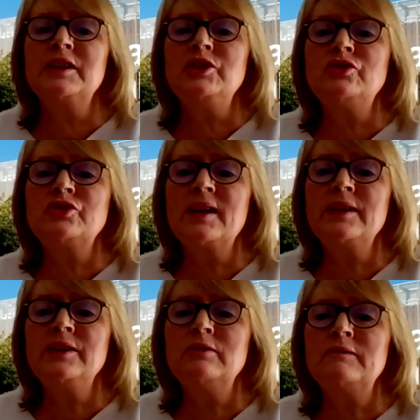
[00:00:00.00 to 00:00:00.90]
can you try
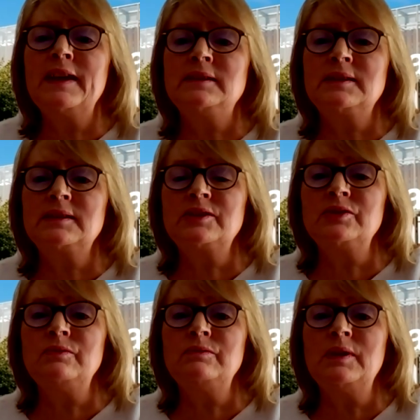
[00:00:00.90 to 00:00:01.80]
your end
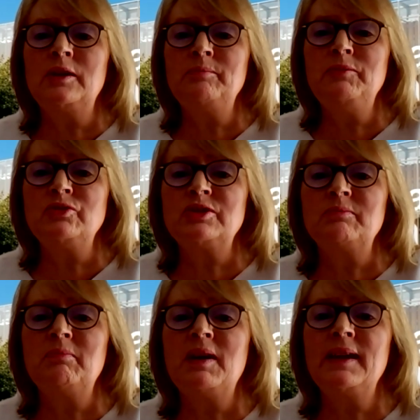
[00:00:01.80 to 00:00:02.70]
to unmute
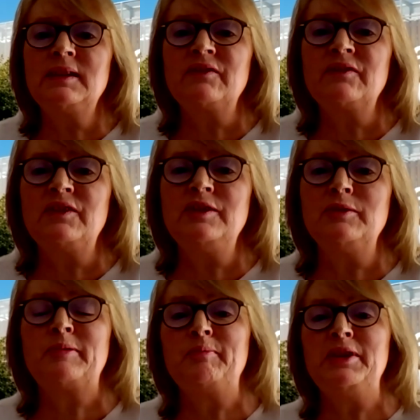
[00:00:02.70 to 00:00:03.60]
your mic? I've given you
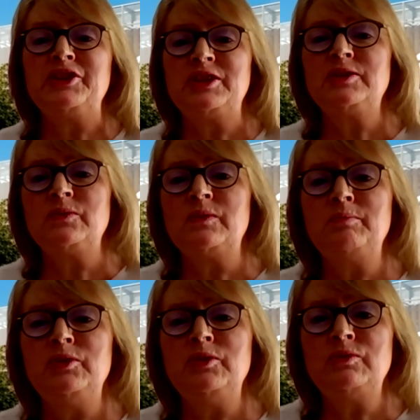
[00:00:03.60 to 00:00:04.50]
permission to
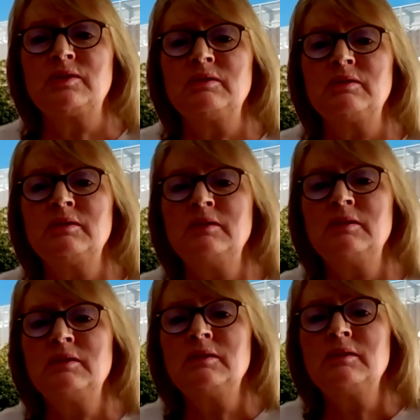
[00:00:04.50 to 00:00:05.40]
unmute.
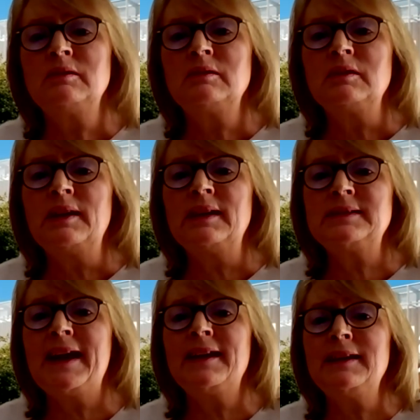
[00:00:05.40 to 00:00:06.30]
And
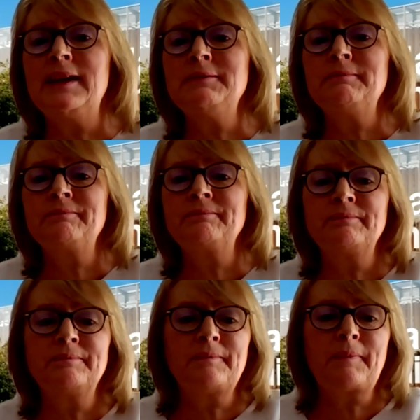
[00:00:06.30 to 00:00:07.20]
Hannah.
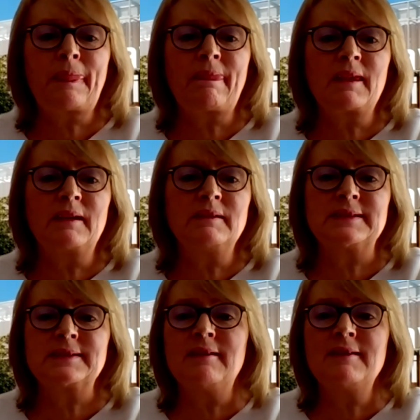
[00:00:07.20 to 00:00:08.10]

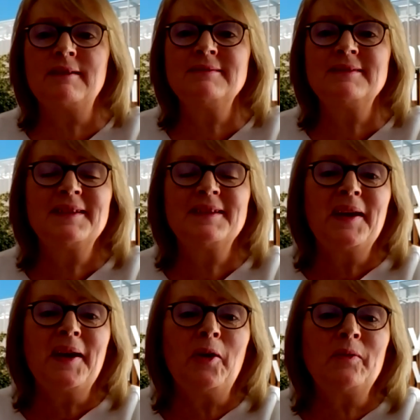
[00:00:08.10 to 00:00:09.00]
Oh,
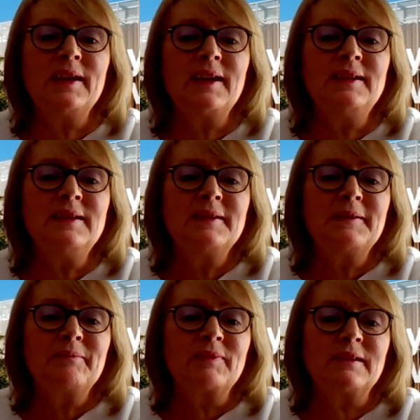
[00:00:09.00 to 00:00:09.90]
okay.
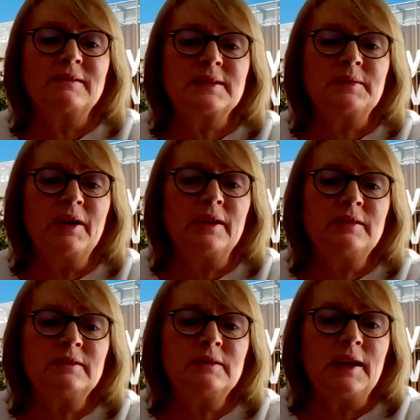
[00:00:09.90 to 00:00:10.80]
There are some
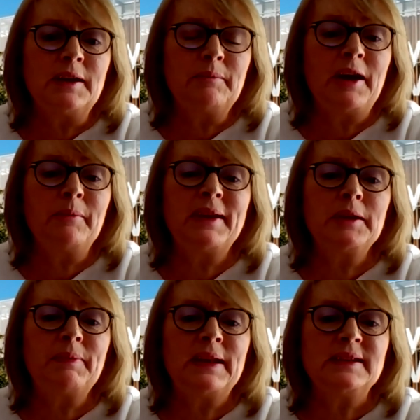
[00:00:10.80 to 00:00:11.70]
other, um, how many
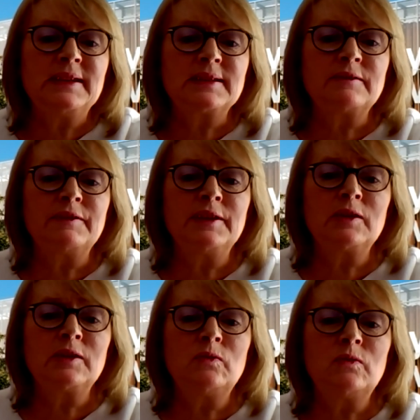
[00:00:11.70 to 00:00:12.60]
places are in the
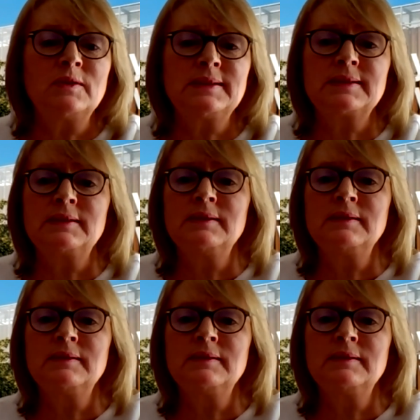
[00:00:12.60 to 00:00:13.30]
course?